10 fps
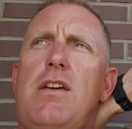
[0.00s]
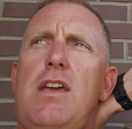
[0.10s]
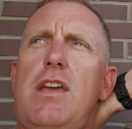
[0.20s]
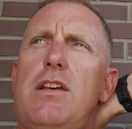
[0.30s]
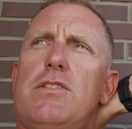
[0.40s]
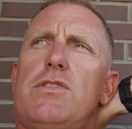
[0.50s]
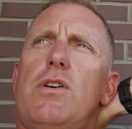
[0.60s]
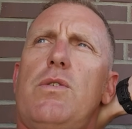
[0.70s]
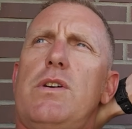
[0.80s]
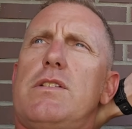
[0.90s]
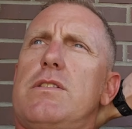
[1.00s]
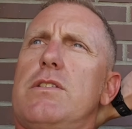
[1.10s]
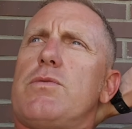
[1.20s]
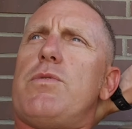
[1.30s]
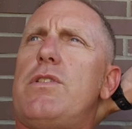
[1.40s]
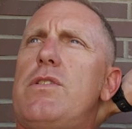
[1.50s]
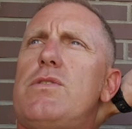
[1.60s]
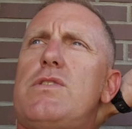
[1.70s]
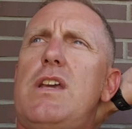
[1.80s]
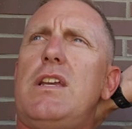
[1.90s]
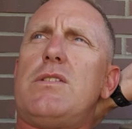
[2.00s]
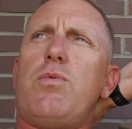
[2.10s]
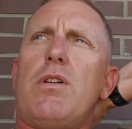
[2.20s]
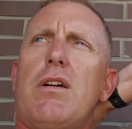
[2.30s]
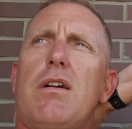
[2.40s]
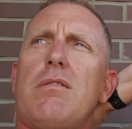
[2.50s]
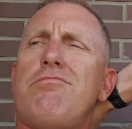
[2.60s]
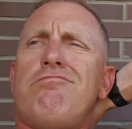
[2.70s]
and so it's just one of those things where